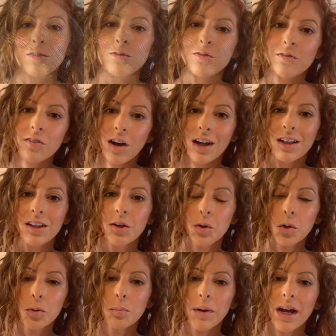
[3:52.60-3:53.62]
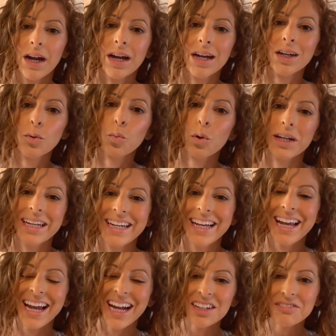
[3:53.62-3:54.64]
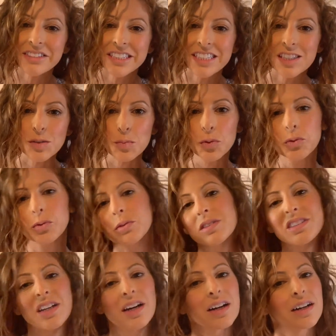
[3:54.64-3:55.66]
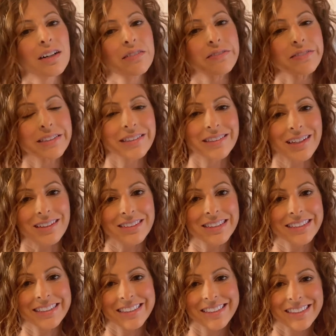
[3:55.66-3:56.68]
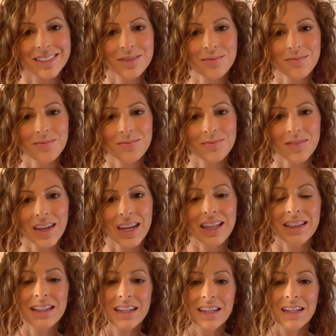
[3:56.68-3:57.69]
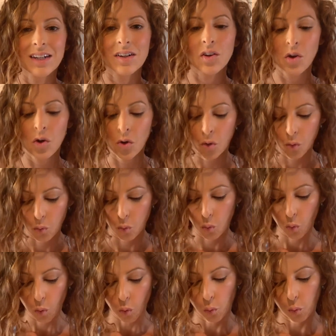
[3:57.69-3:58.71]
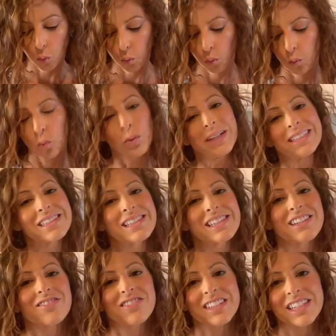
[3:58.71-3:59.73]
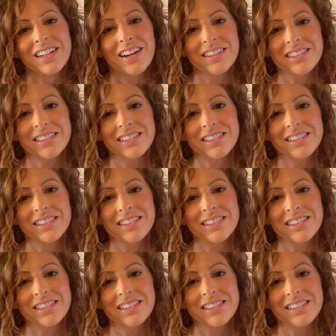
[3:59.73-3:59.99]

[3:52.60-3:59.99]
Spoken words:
Followed by 1½ teaspoons of salt. And then we sift it all